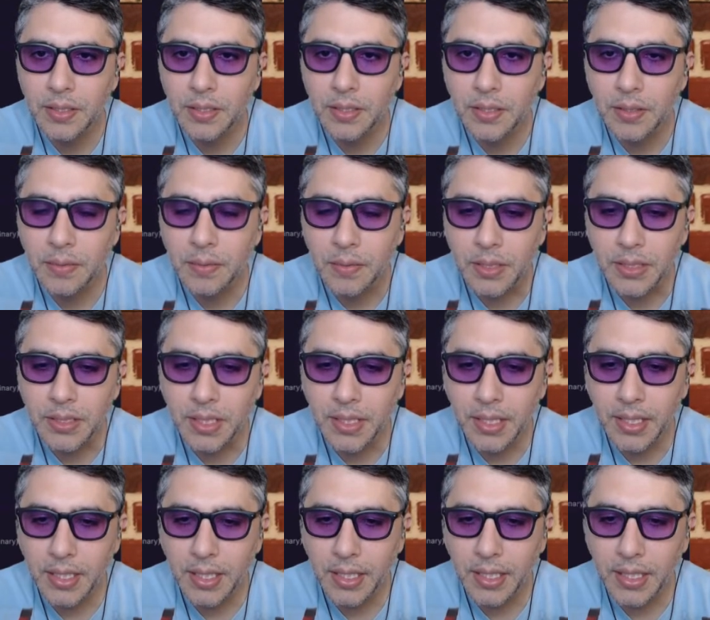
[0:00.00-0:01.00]
Where's the
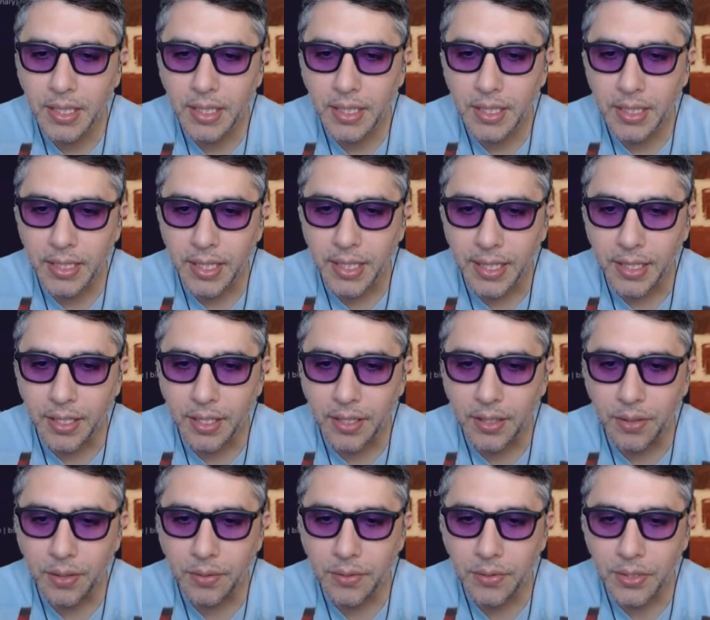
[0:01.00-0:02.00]
like
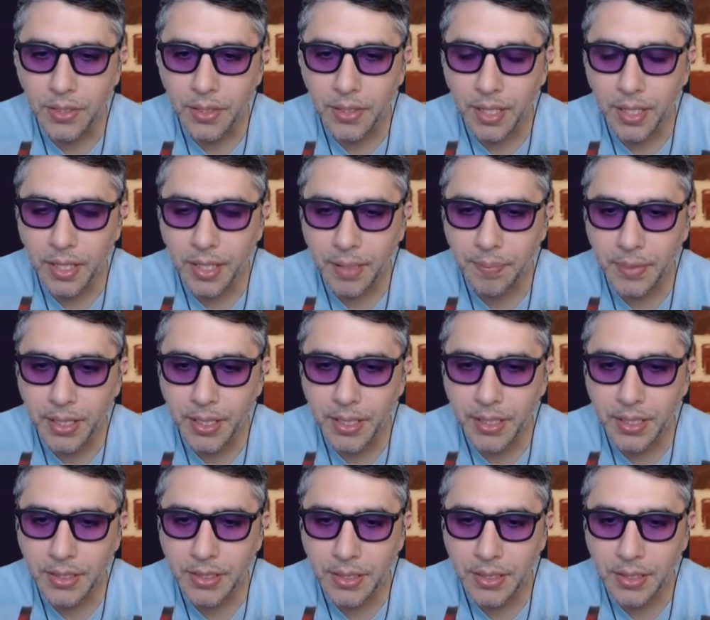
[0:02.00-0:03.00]
user update
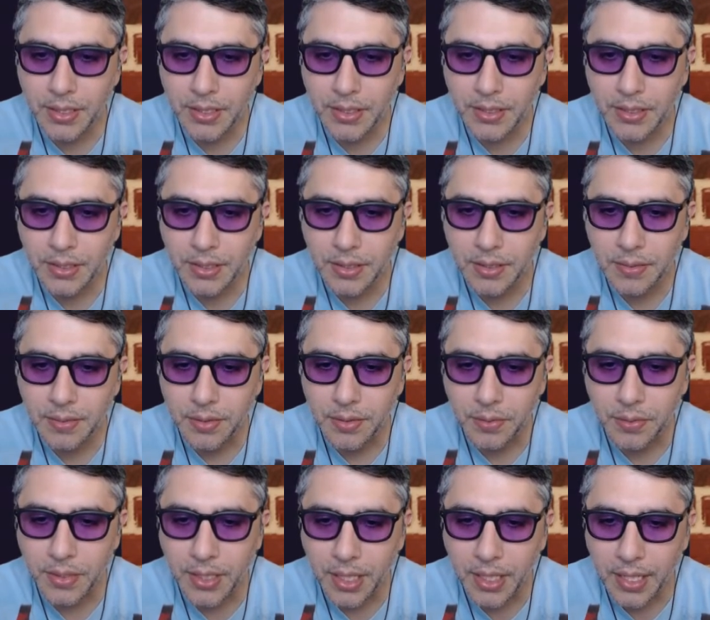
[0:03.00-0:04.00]
change? Do we
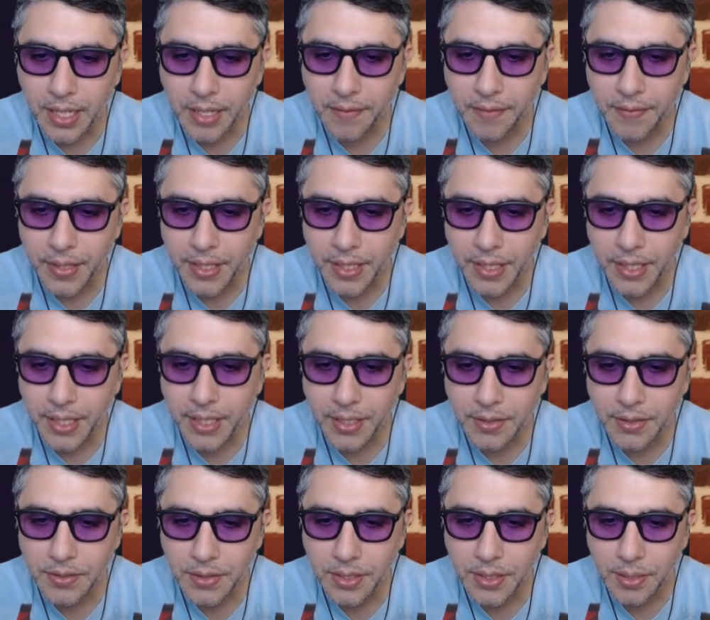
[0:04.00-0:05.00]
not have like a
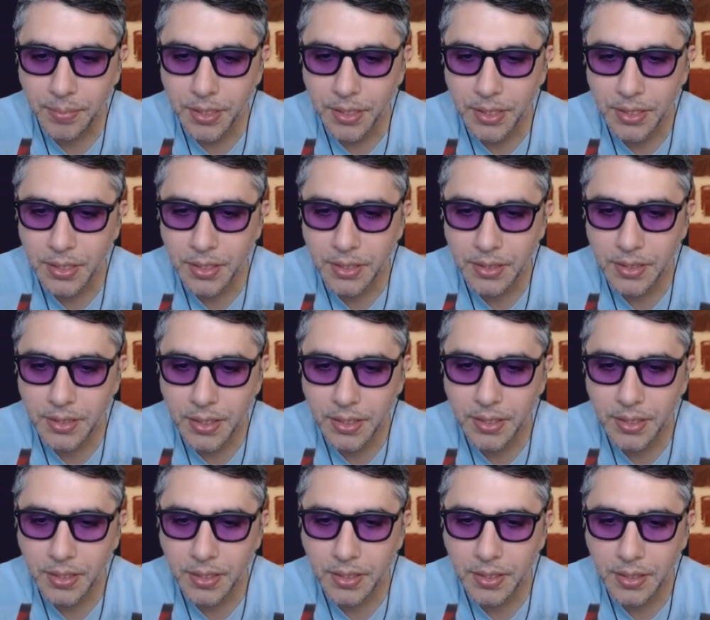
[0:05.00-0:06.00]
user update change set in
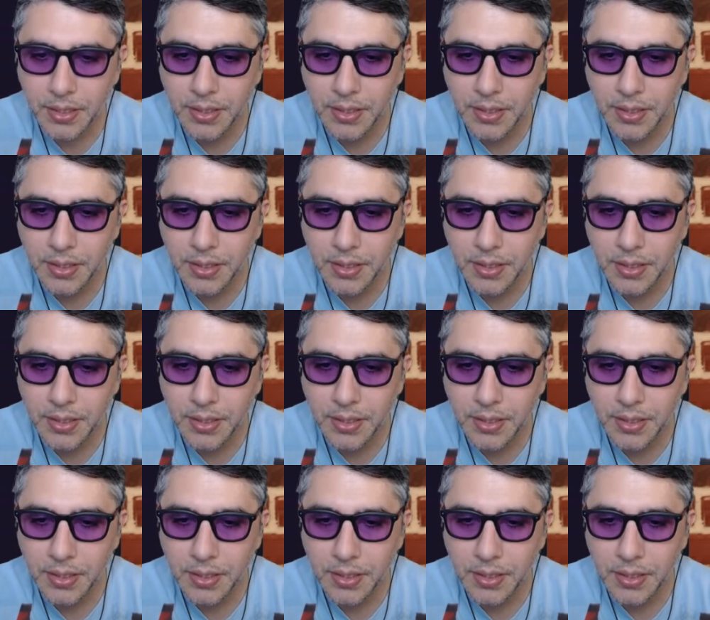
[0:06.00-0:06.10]
here?